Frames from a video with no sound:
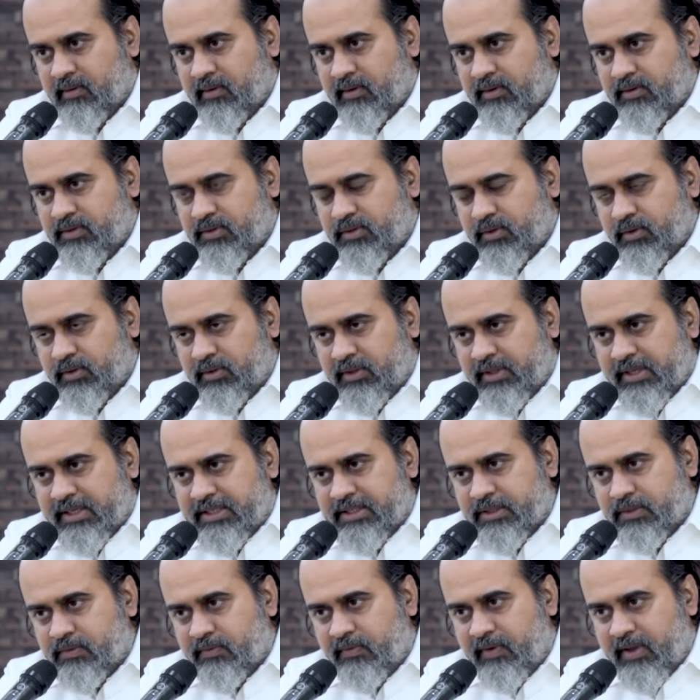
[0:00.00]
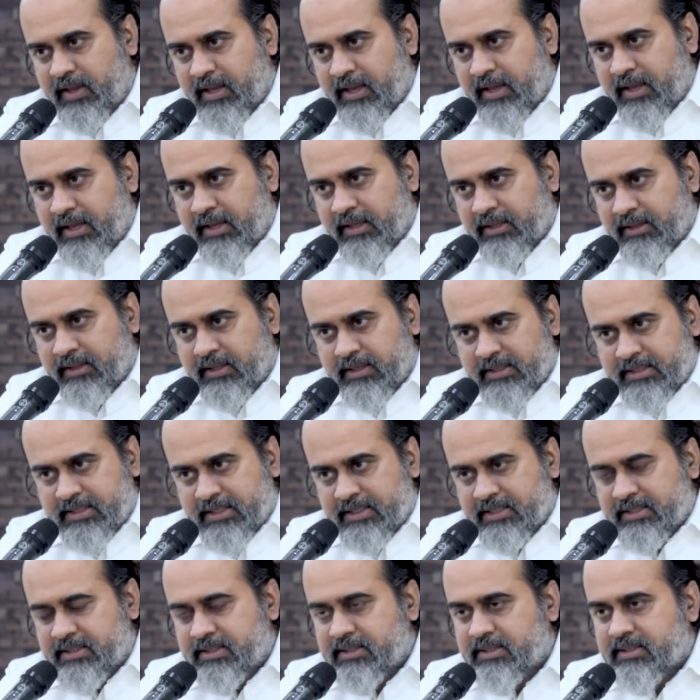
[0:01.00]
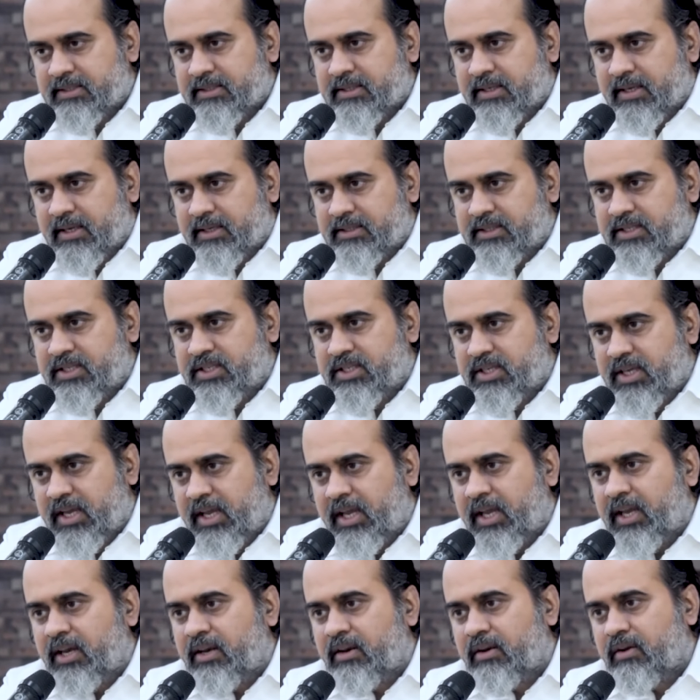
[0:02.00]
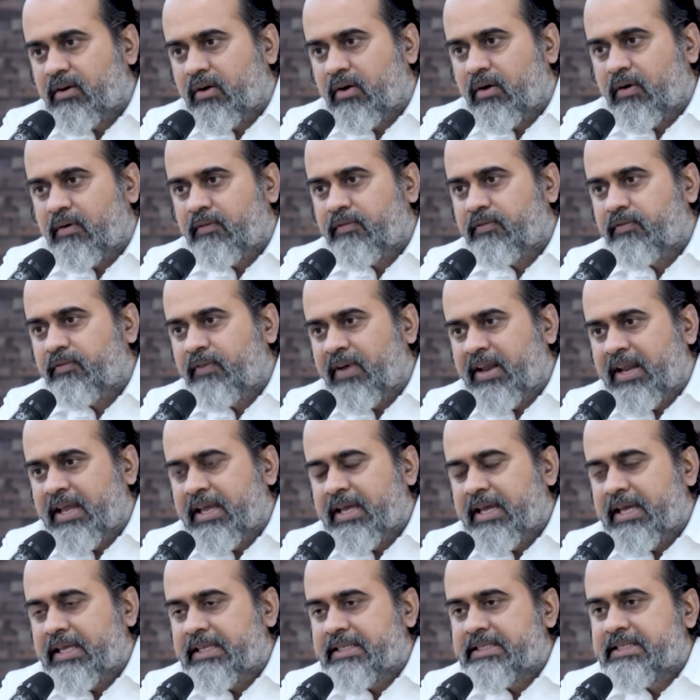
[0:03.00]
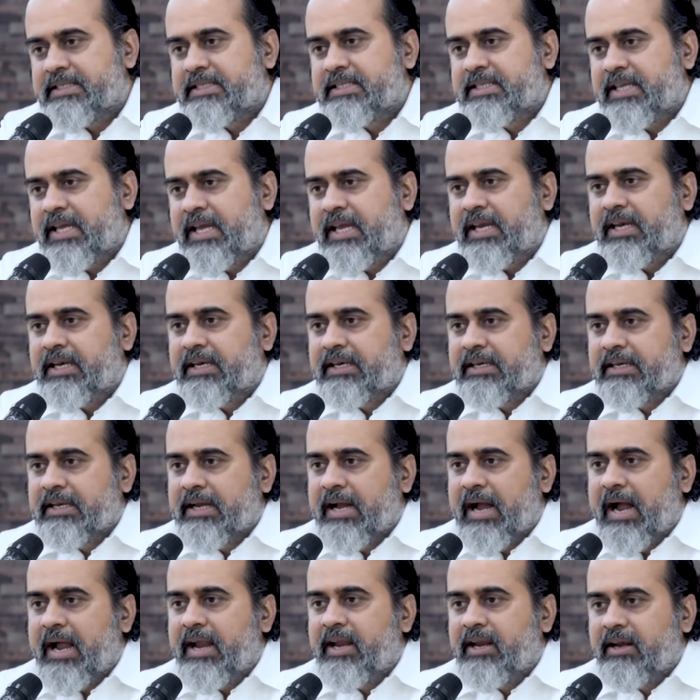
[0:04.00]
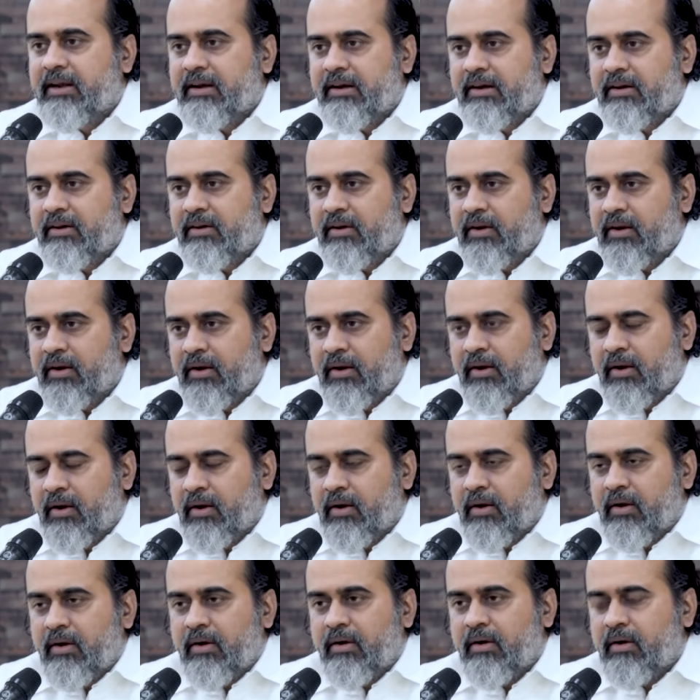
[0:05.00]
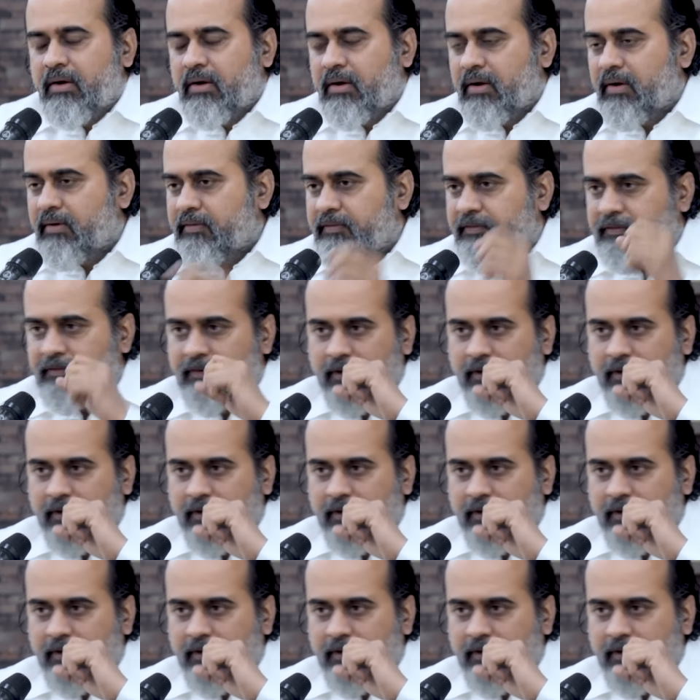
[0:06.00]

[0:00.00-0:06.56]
So this way, this is a chain of very insane kind of